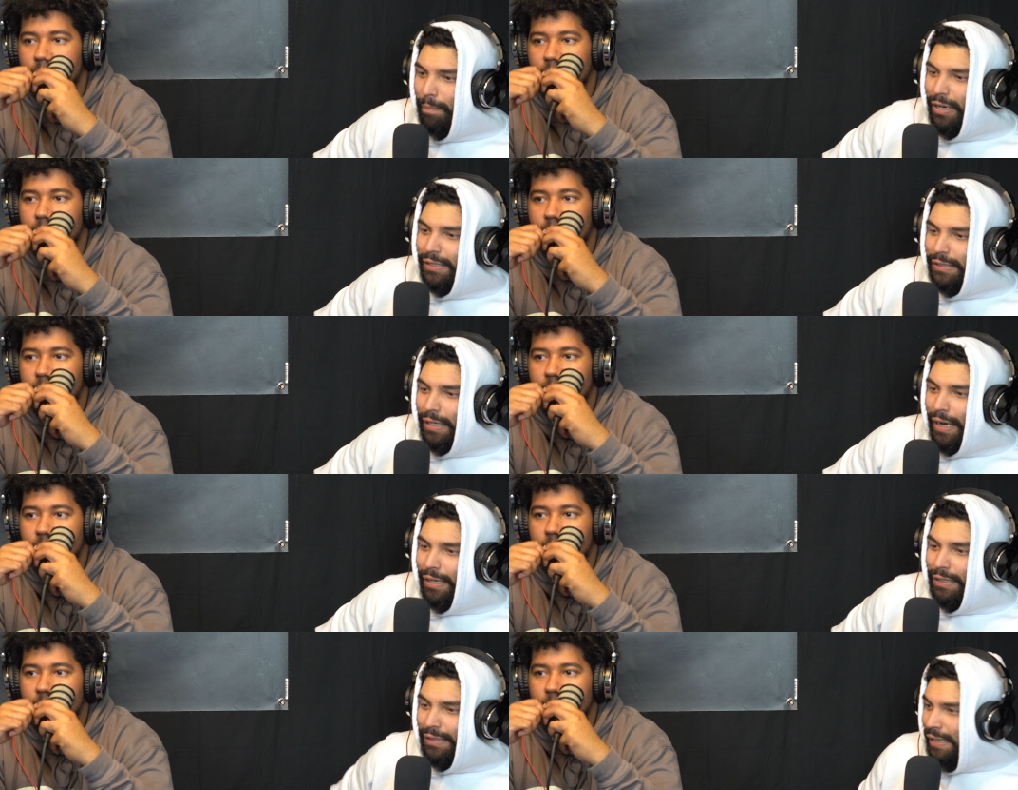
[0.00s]
Speaker 1: But it's
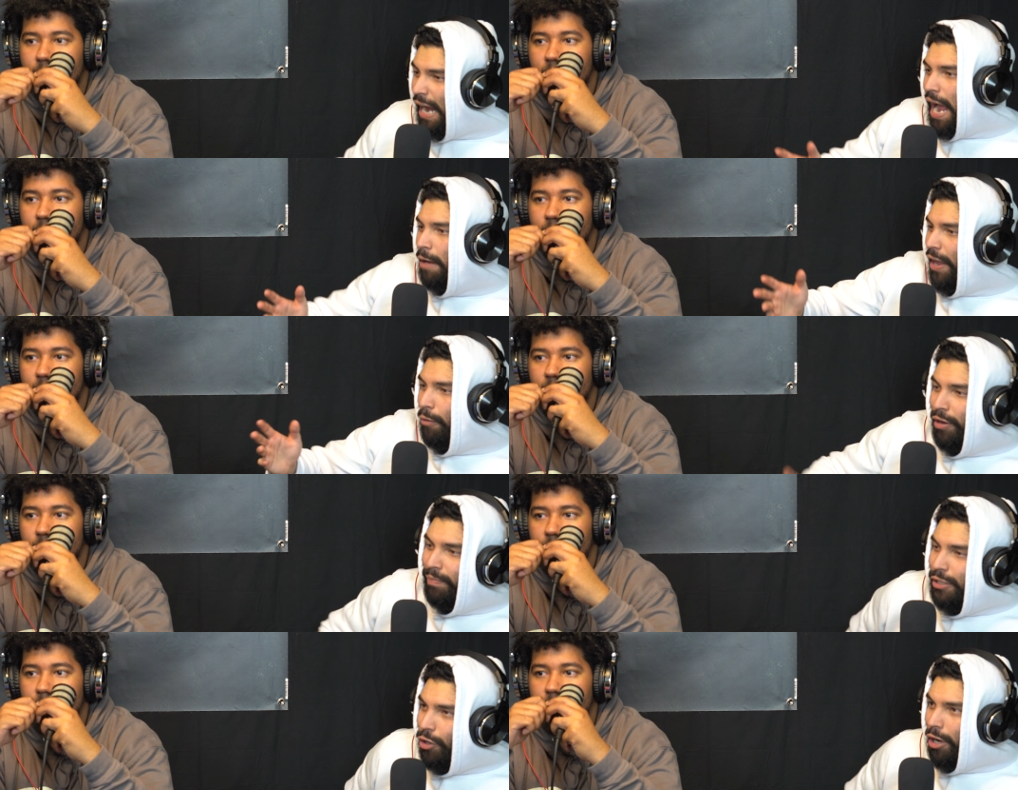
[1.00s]
like the guy that we've
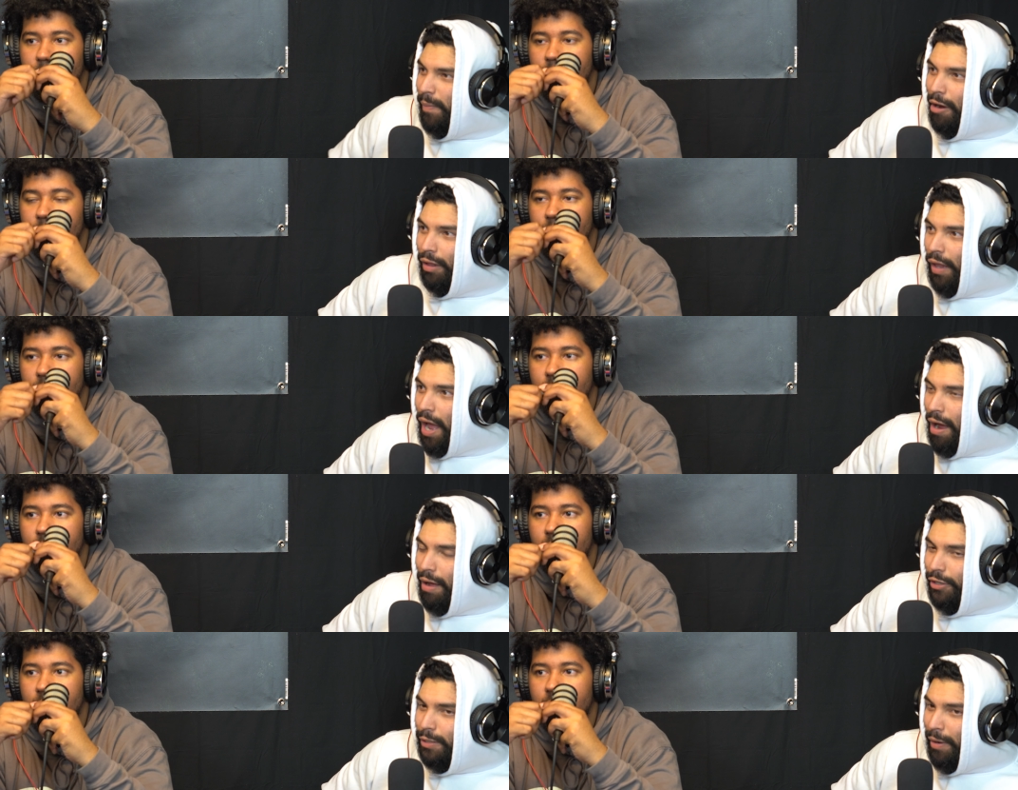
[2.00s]
been talking about a lot
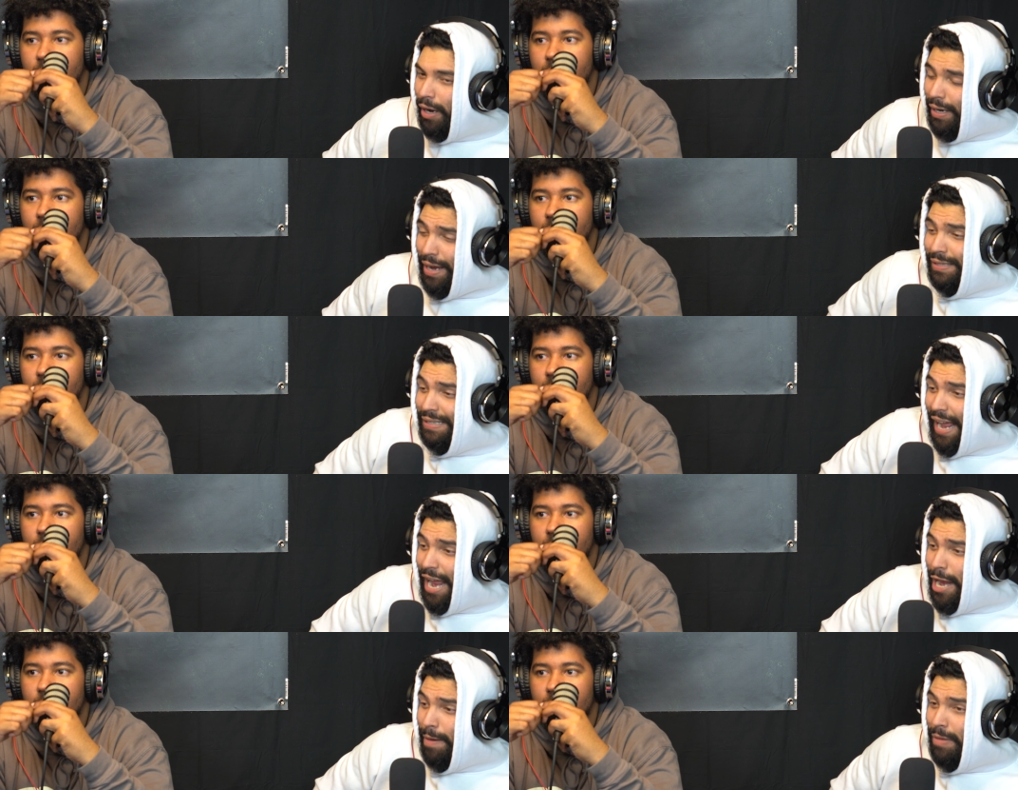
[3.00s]
on this podcast,
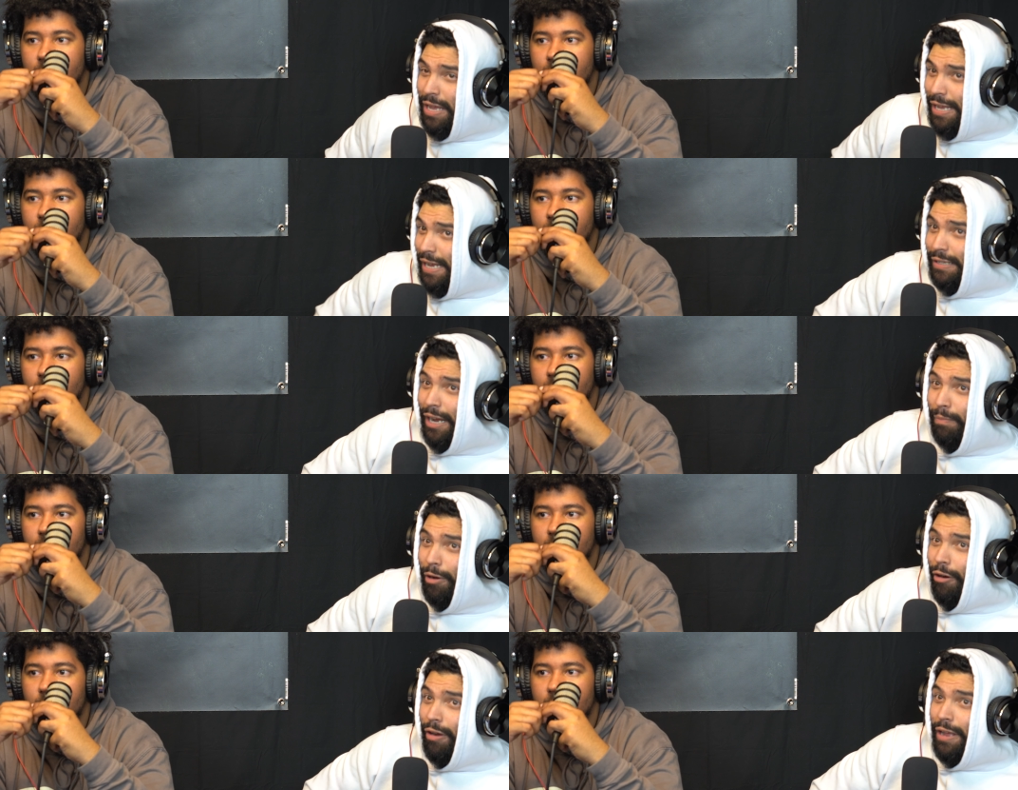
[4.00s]
Dame, is like
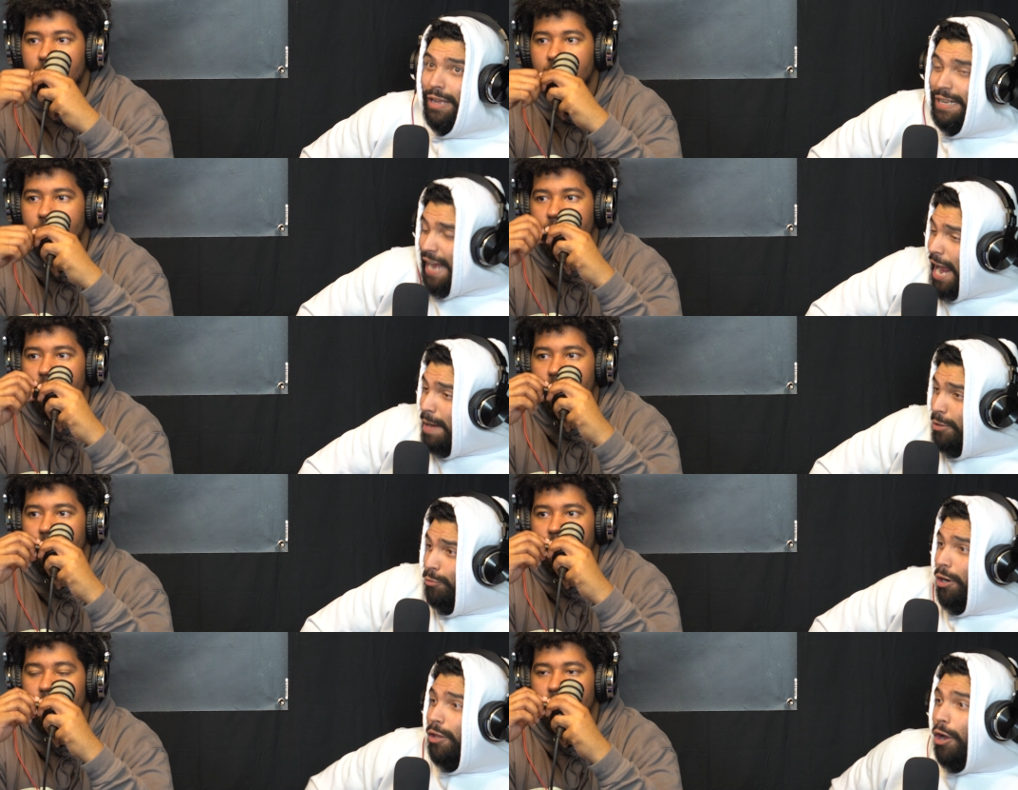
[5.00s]
bro. Dame is
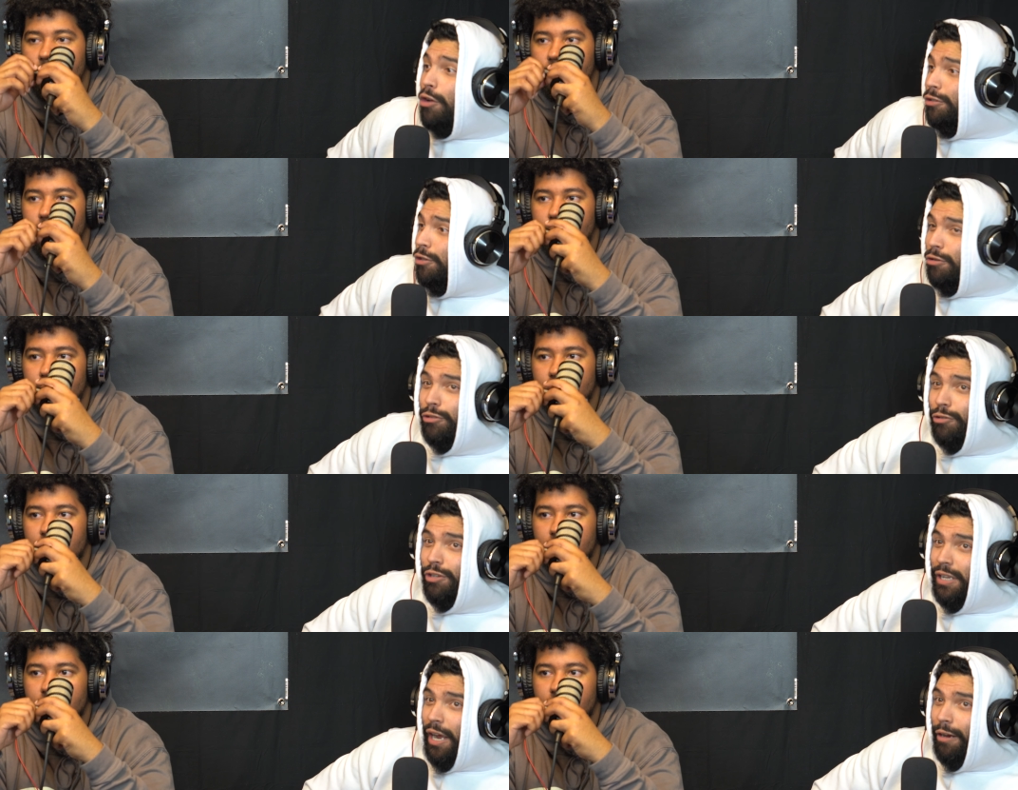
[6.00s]
one of those dudes who
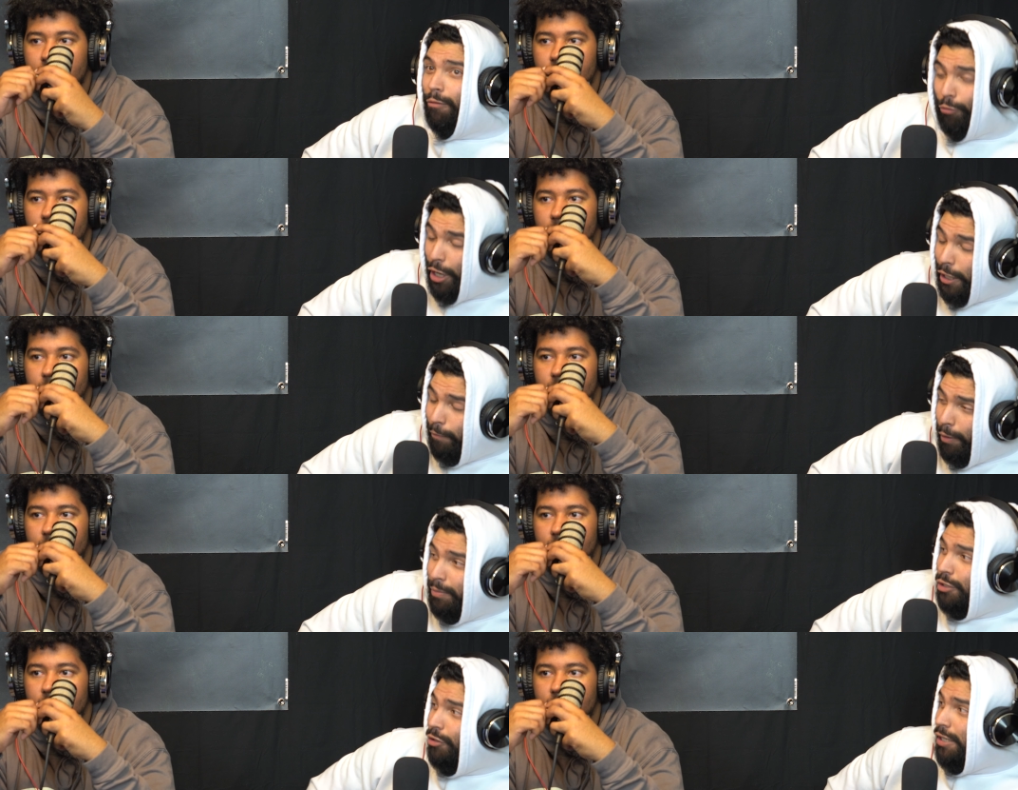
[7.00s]
is like really from
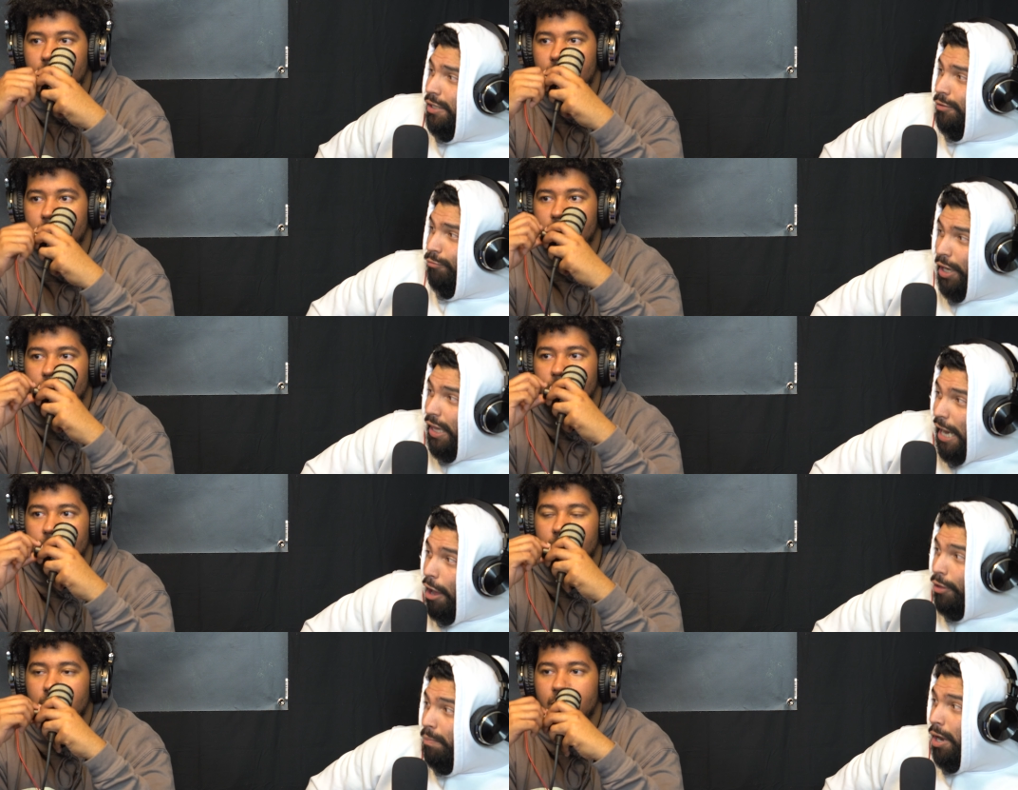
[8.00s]
the trenches, really okay,
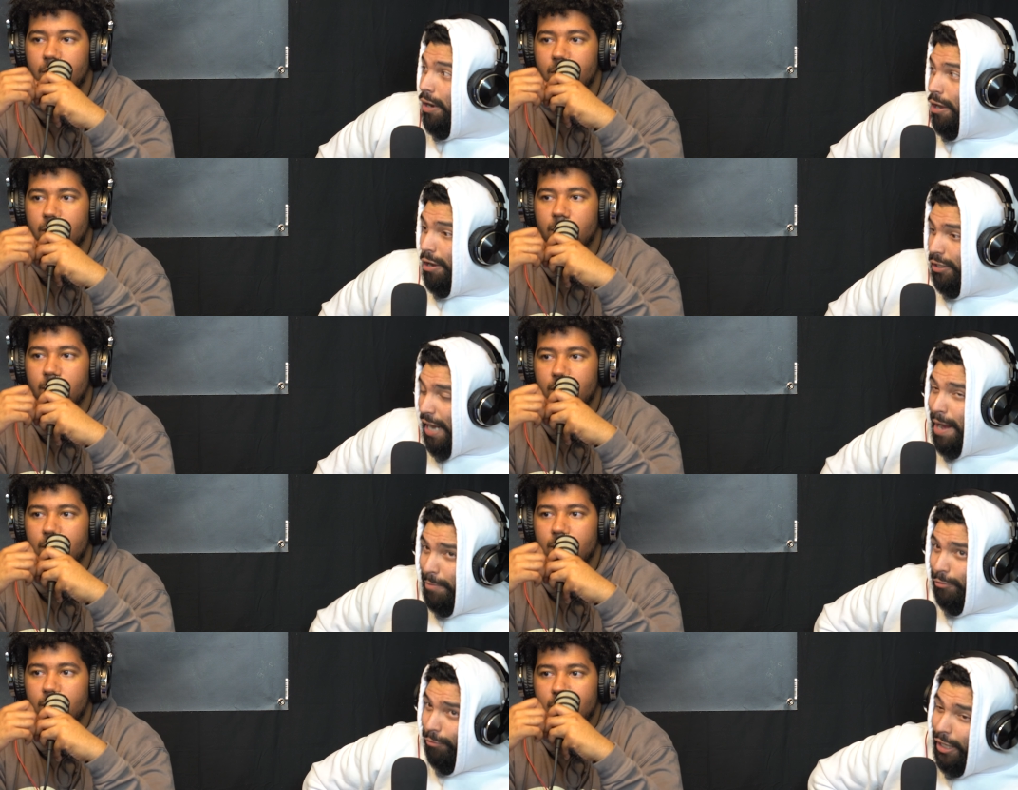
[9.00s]
out the bro. mud. Dame
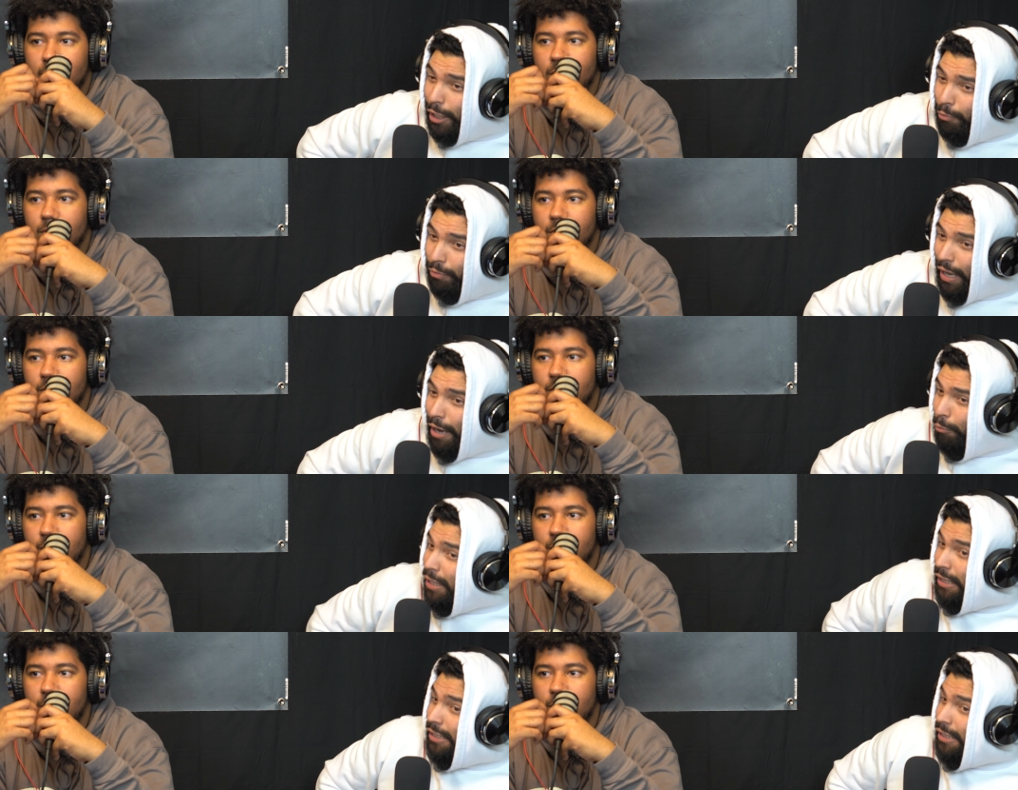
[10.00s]
is really like with the